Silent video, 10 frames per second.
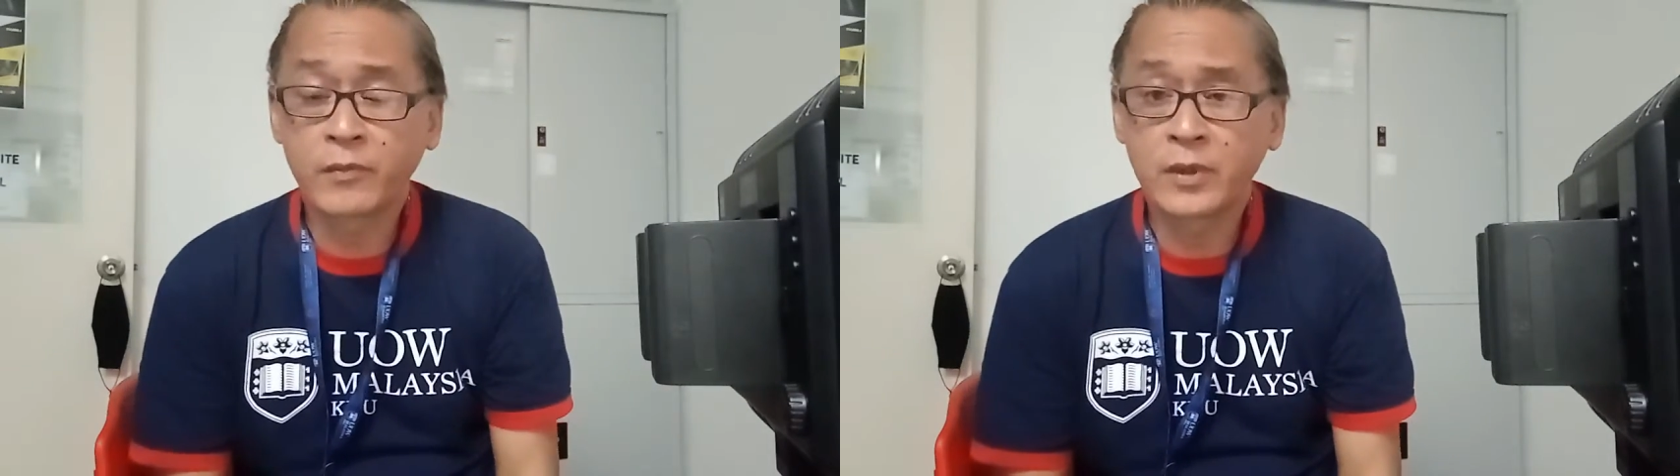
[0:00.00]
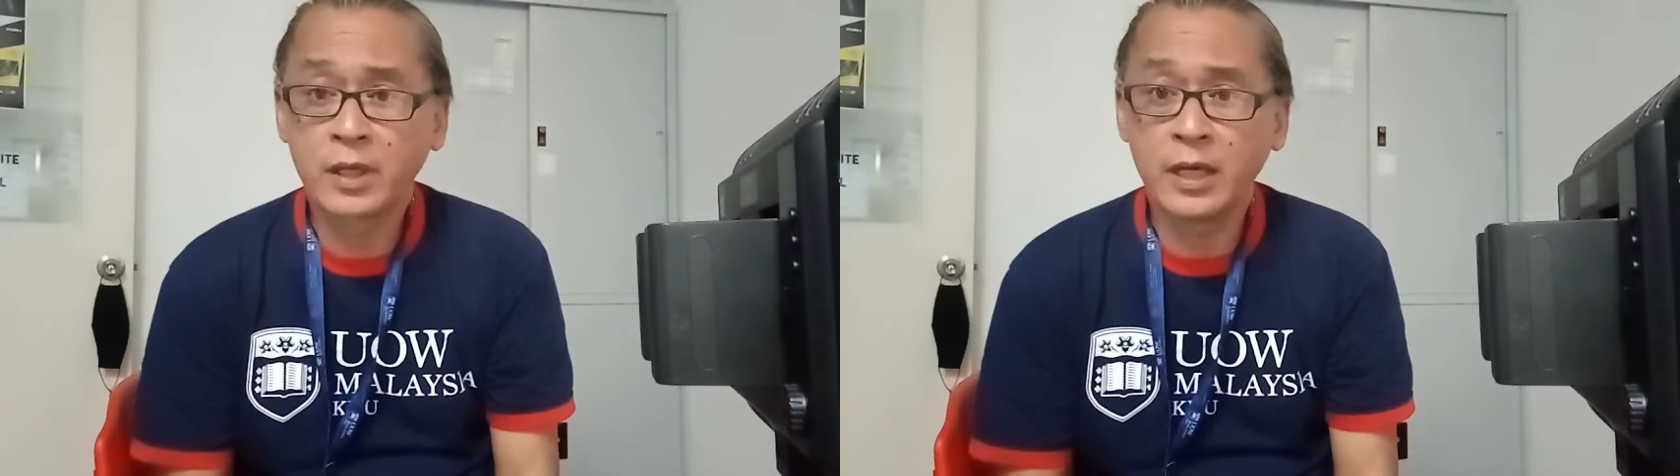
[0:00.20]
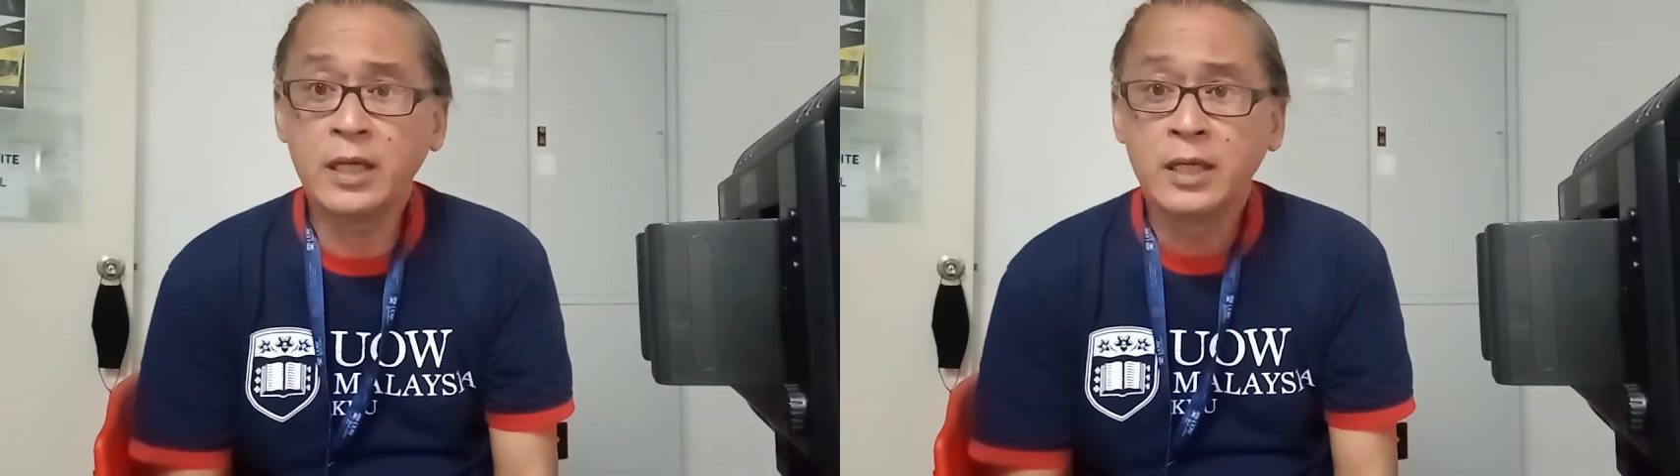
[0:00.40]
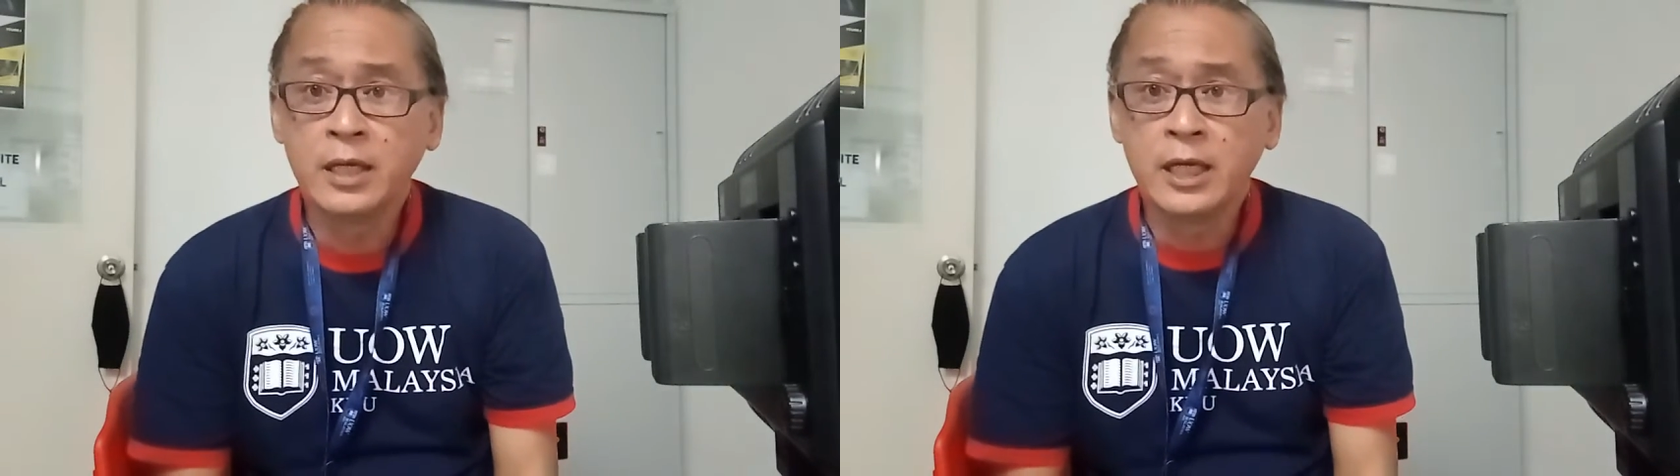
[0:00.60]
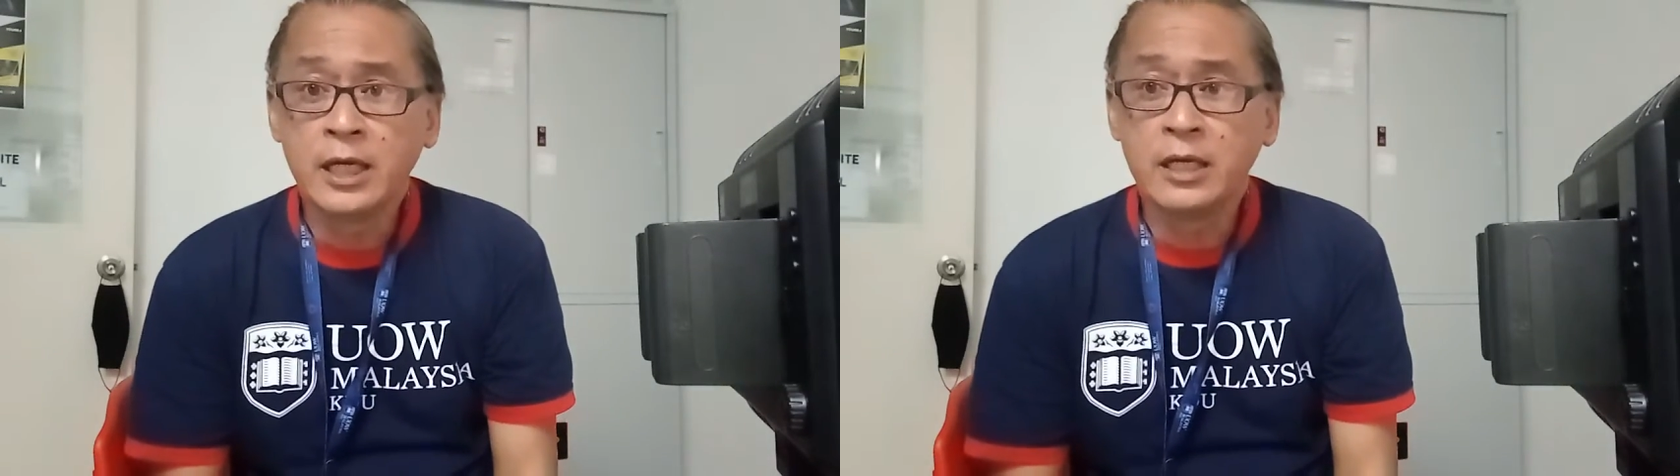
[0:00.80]
Okay,
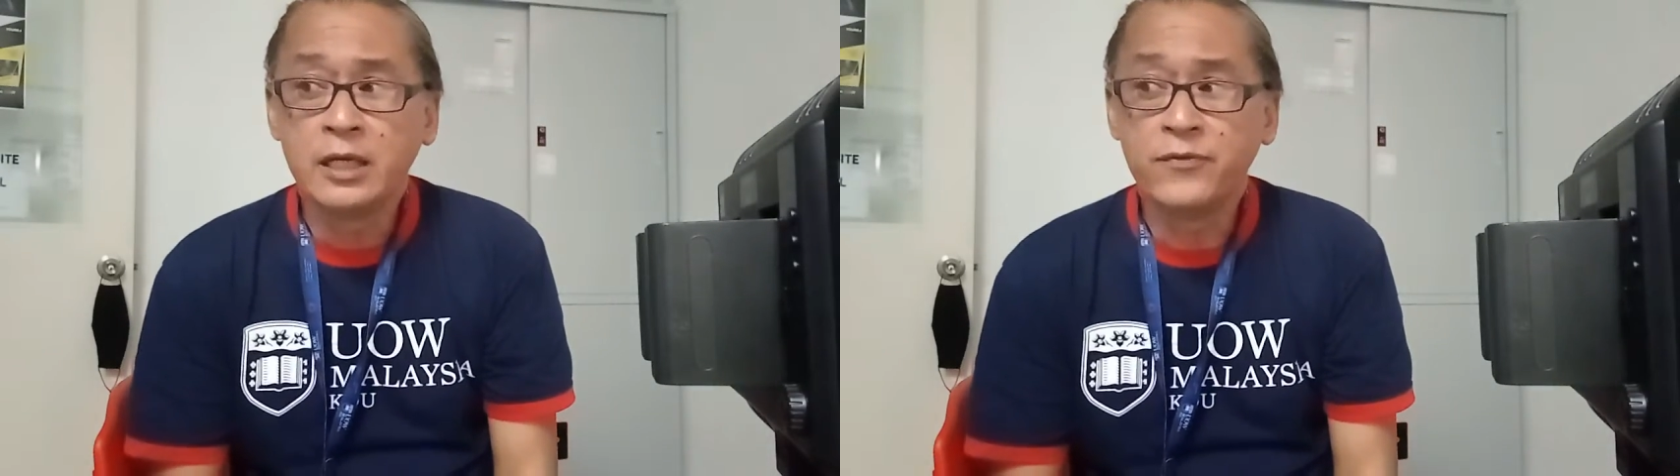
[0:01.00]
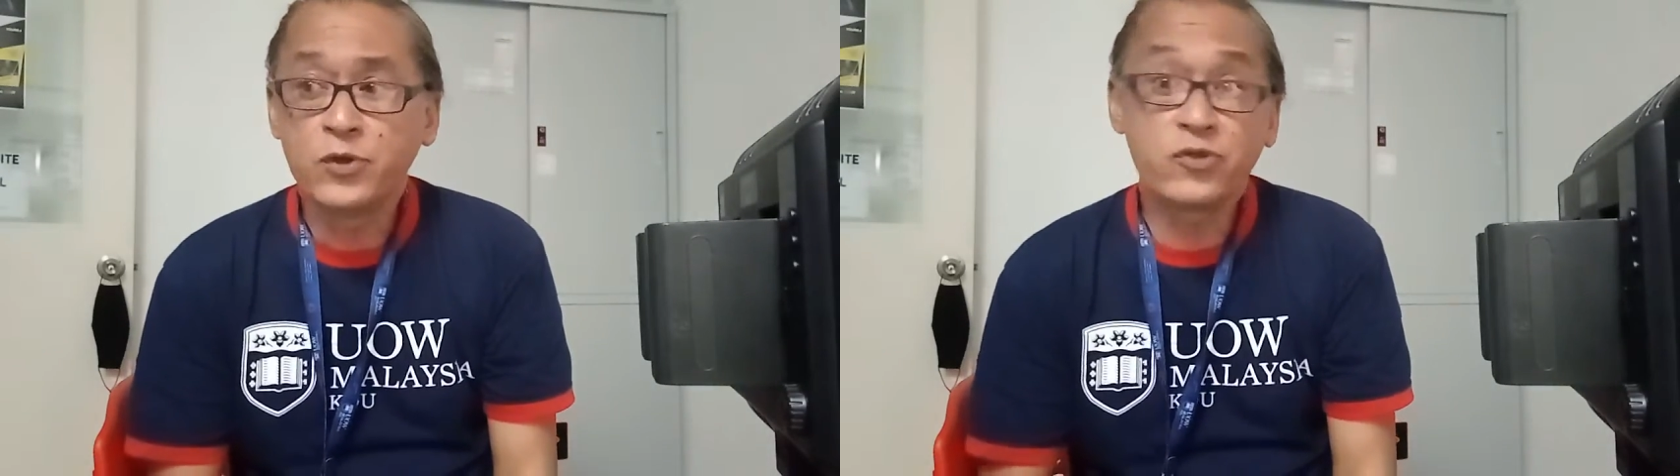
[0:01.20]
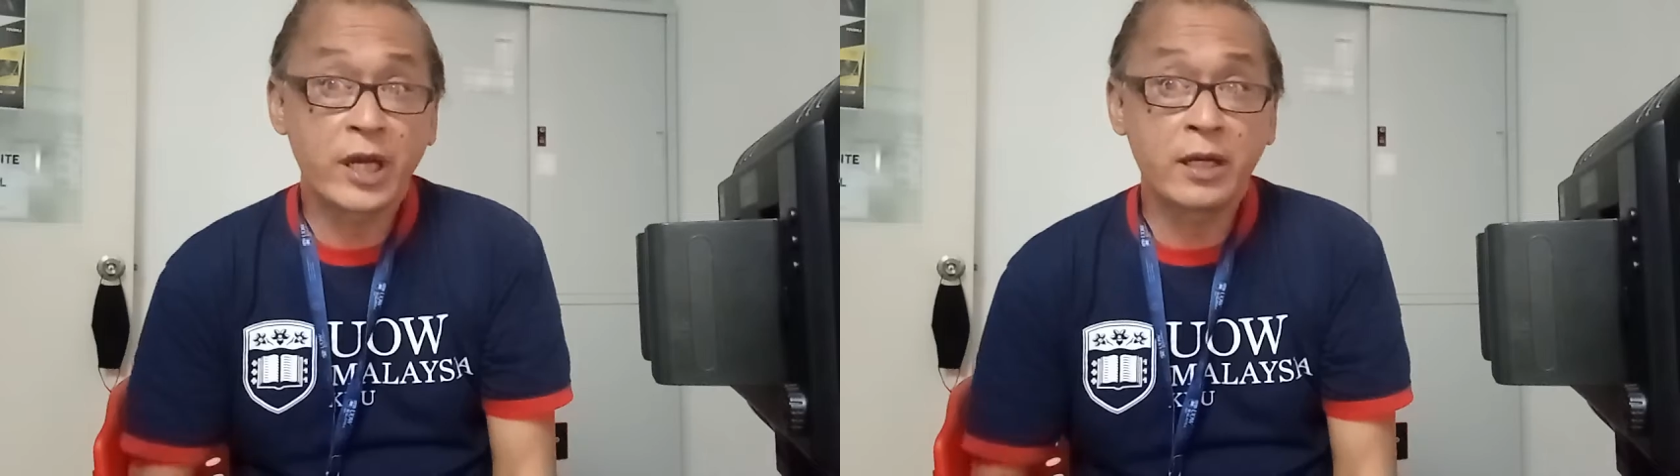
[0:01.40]
if you stand